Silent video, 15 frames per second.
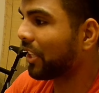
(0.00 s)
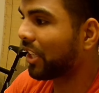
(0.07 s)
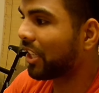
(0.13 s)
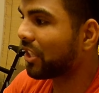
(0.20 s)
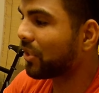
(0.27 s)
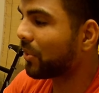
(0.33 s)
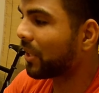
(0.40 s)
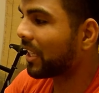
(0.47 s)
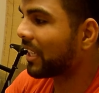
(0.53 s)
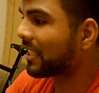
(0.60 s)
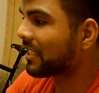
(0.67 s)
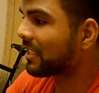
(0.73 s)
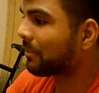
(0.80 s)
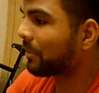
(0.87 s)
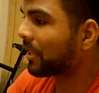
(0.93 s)
You can do a
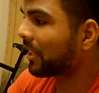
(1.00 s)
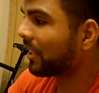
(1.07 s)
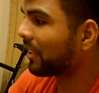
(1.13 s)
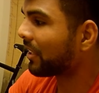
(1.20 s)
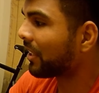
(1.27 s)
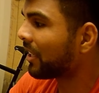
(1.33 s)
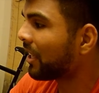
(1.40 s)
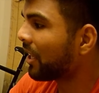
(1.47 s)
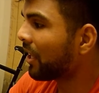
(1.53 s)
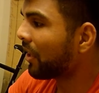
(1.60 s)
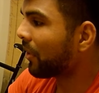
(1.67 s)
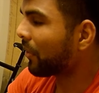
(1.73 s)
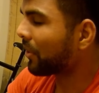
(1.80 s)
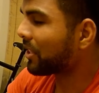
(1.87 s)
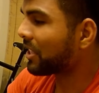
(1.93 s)
custom color
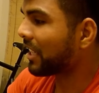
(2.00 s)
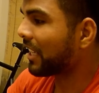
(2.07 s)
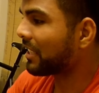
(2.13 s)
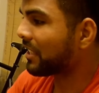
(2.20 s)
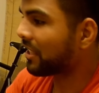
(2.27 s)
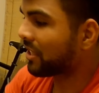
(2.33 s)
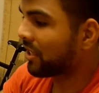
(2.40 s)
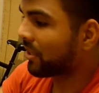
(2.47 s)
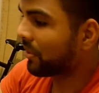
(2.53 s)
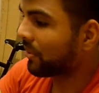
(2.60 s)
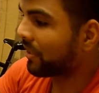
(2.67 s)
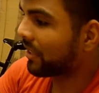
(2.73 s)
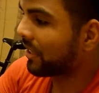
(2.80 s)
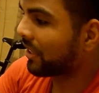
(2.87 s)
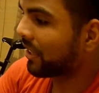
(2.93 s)
or change it to
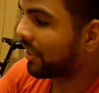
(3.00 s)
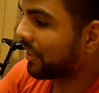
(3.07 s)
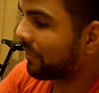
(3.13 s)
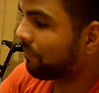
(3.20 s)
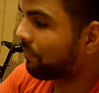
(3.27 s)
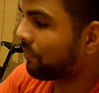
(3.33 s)
the